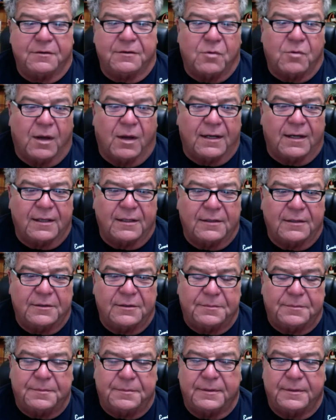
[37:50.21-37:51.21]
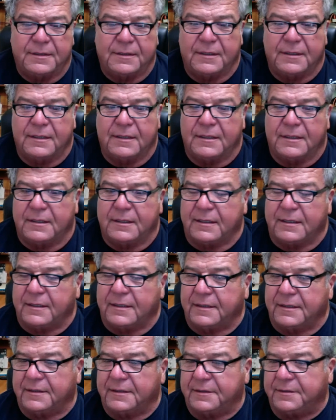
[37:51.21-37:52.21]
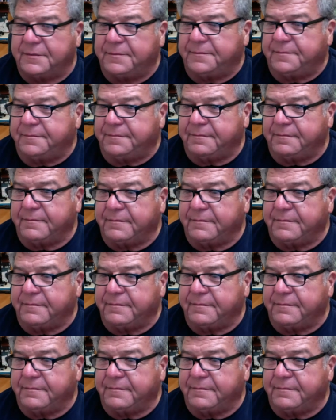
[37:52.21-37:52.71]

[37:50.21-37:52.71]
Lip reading: Guadalupe um,